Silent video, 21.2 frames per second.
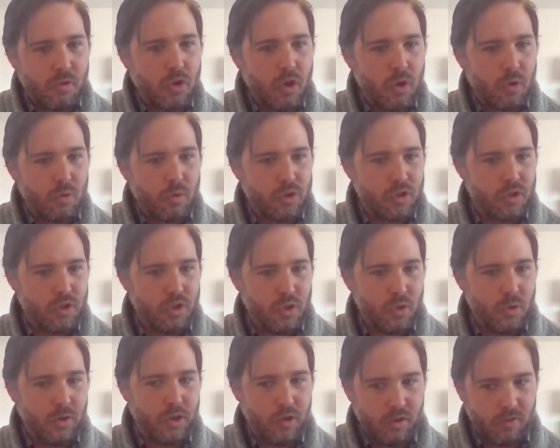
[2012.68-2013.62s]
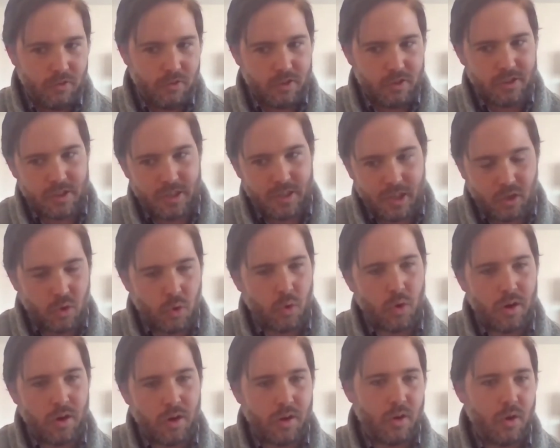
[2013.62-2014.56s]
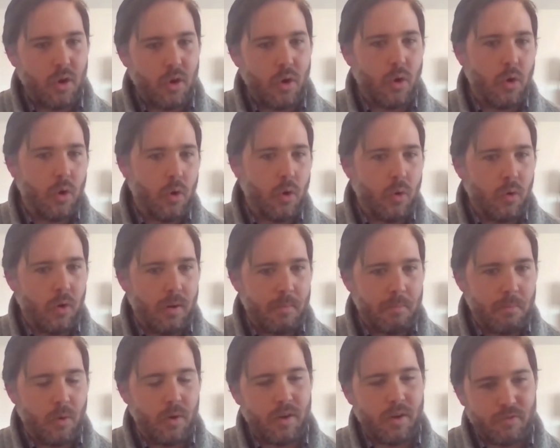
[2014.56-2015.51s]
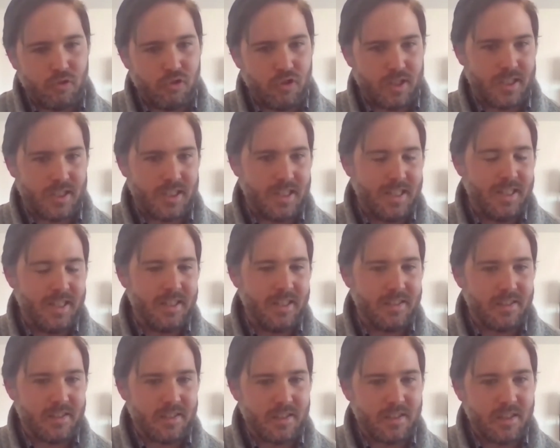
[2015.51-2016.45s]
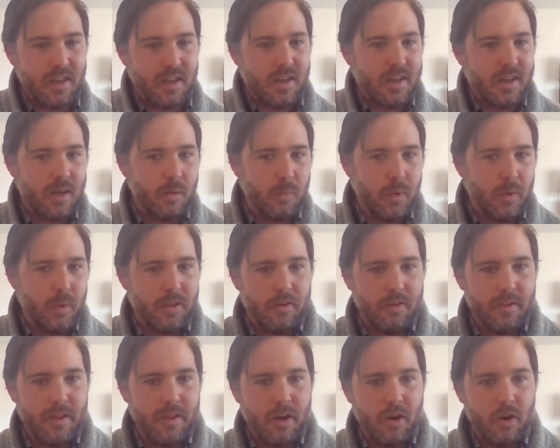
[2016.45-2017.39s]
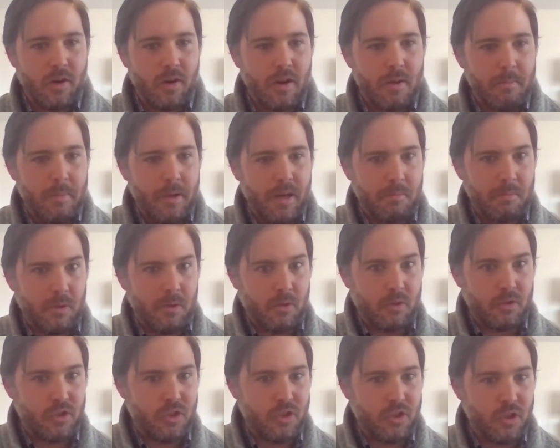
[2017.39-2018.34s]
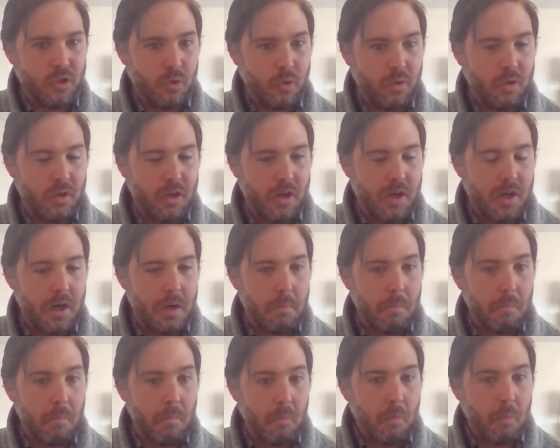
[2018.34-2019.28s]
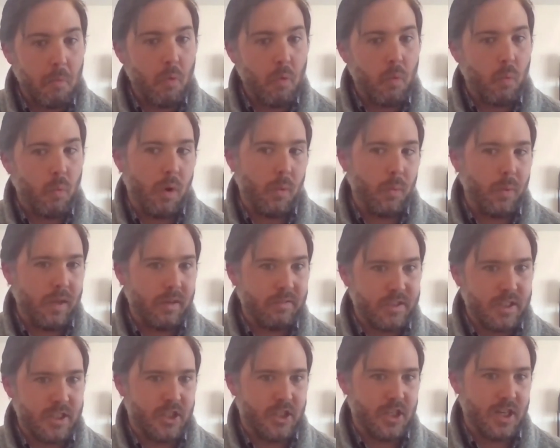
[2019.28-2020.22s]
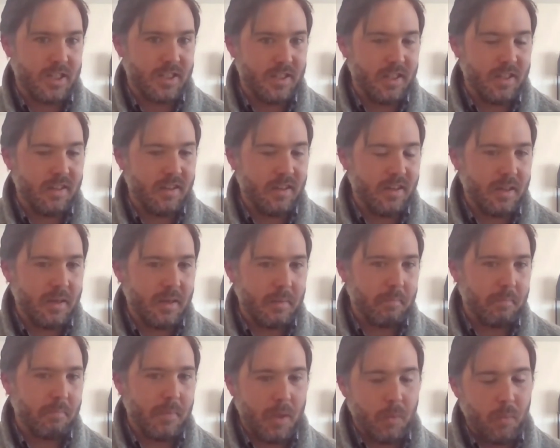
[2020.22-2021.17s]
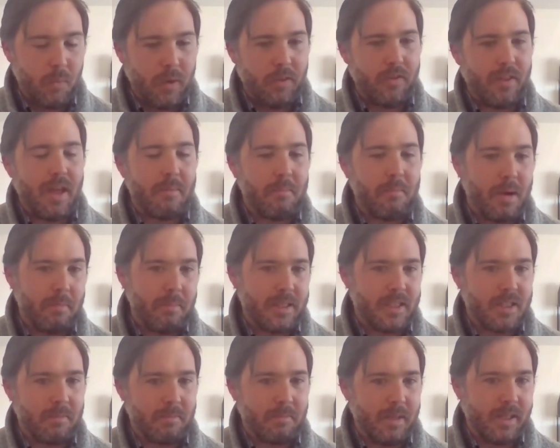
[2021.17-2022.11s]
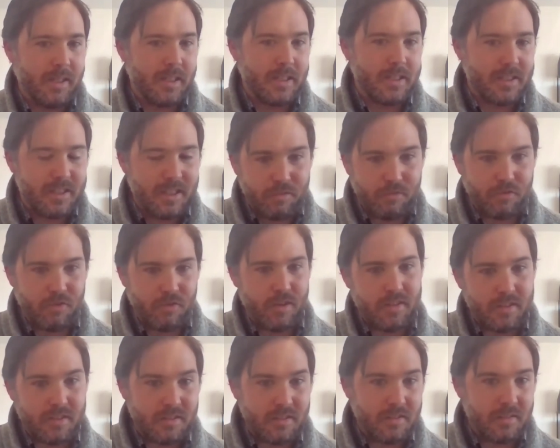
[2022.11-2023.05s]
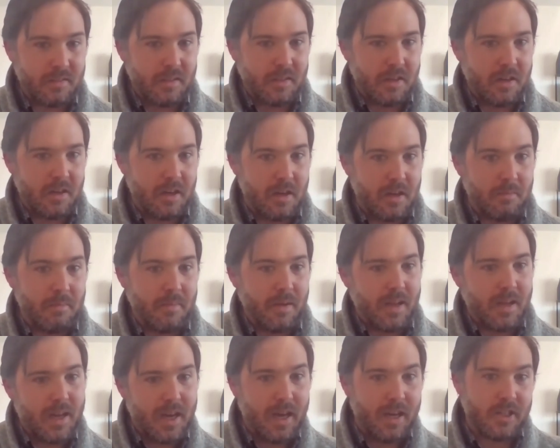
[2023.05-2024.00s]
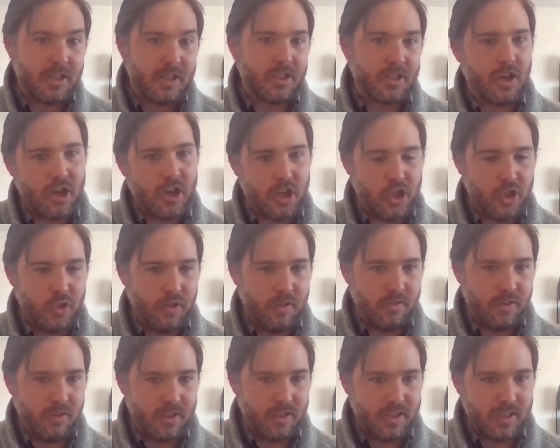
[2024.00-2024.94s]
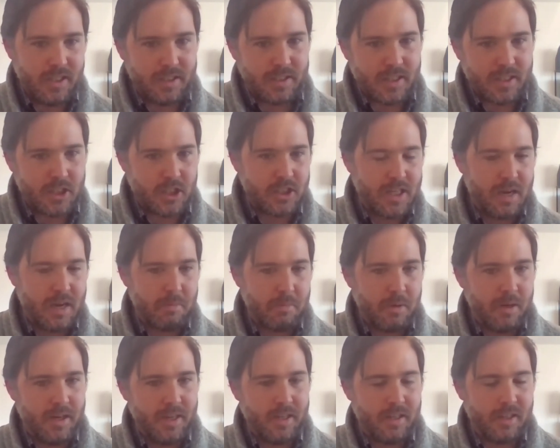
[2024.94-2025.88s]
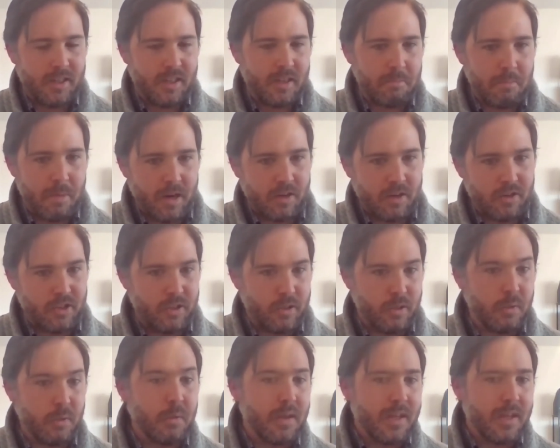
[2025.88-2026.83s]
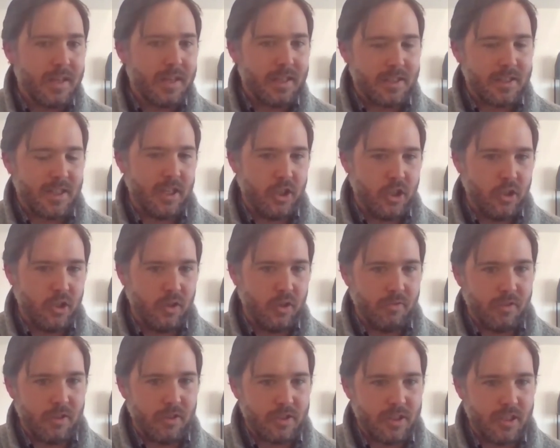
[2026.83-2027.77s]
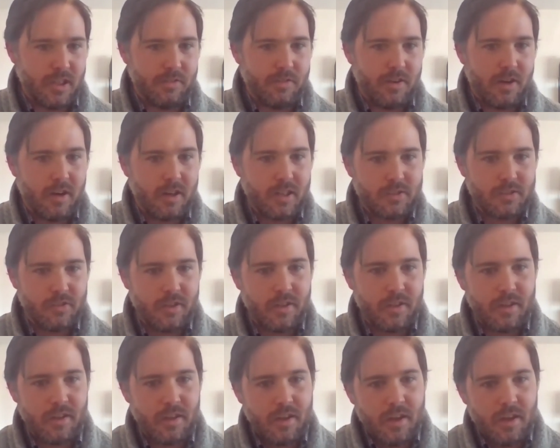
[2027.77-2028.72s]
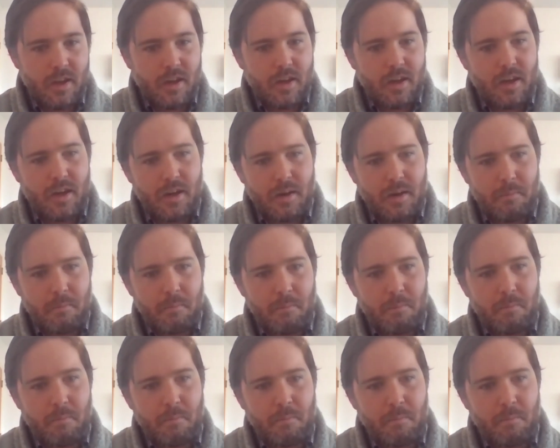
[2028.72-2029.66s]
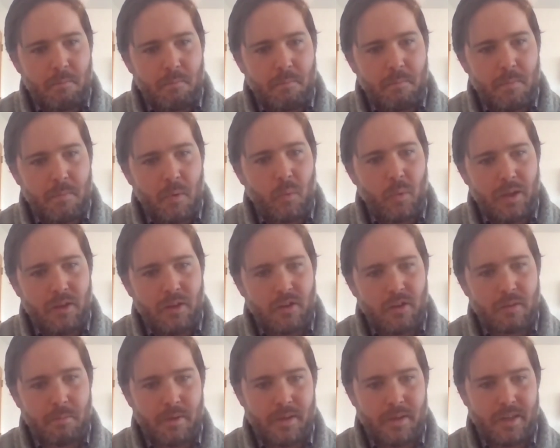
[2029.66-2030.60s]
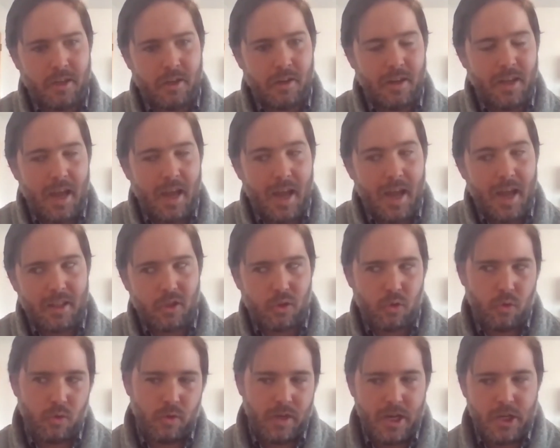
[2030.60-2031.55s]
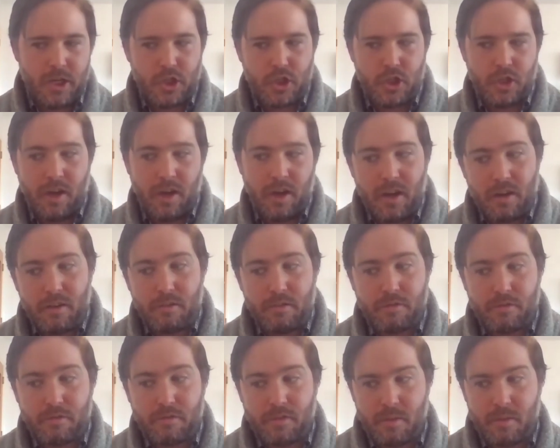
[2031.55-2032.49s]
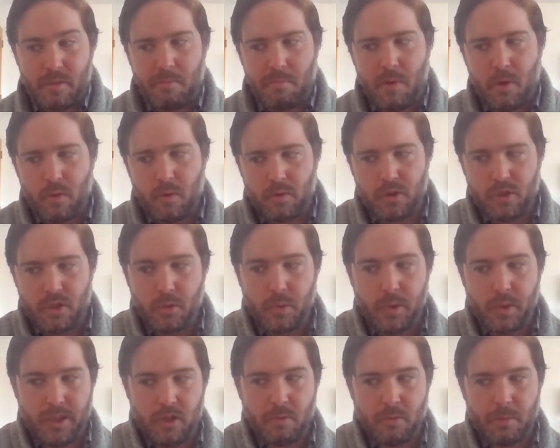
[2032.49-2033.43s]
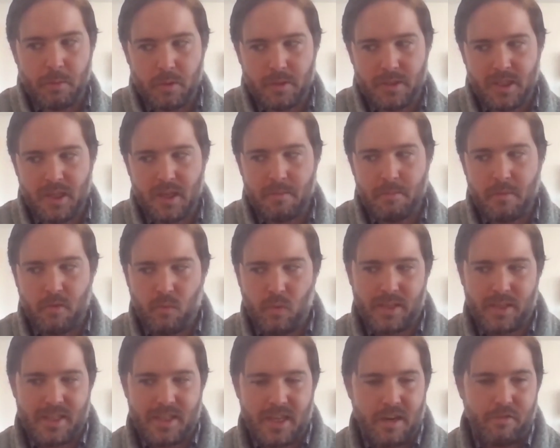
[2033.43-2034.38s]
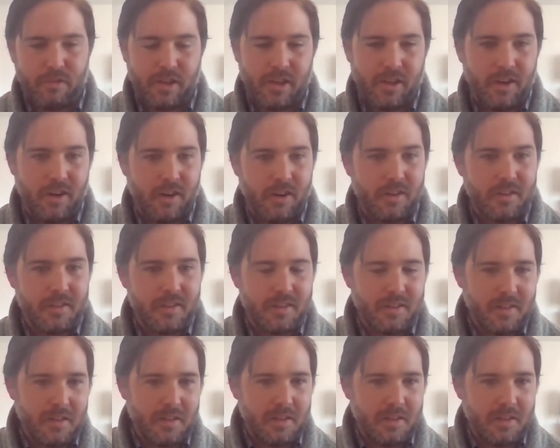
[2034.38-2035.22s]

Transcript: goes to a university court or a board of trustees, and whether they are amenable to what we have suggested, and whether that might be something that's different at a Scottish university such as Aberdeen compared to, say, the University of Oxford. But we look particularly at the creation of the proposed new Edo Museum of West African Art.